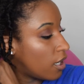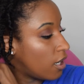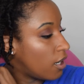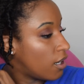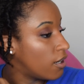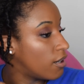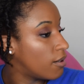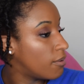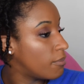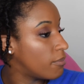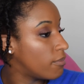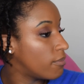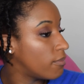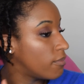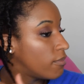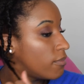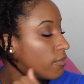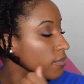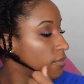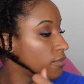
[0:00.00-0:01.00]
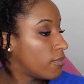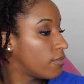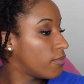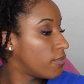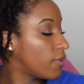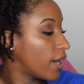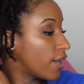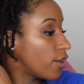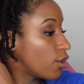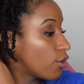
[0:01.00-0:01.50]

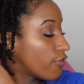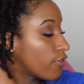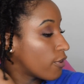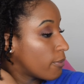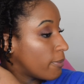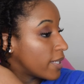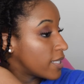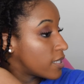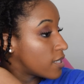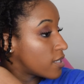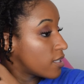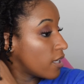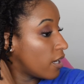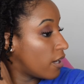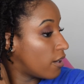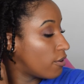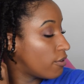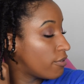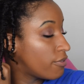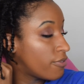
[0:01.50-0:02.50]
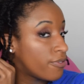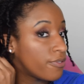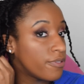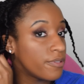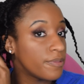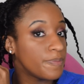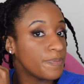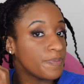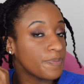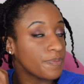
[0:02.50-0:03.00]
I know for myself,
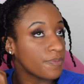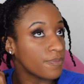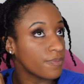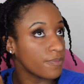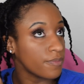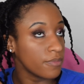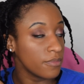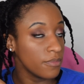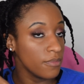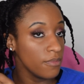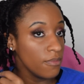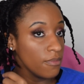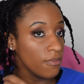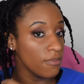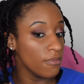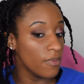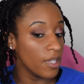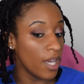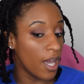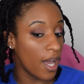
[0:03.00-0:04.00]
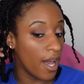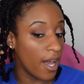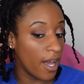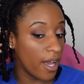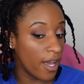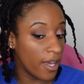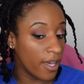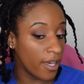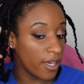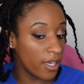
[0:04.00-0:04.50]

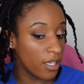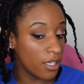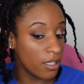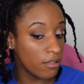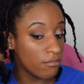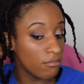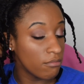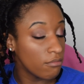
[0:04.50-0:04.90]
I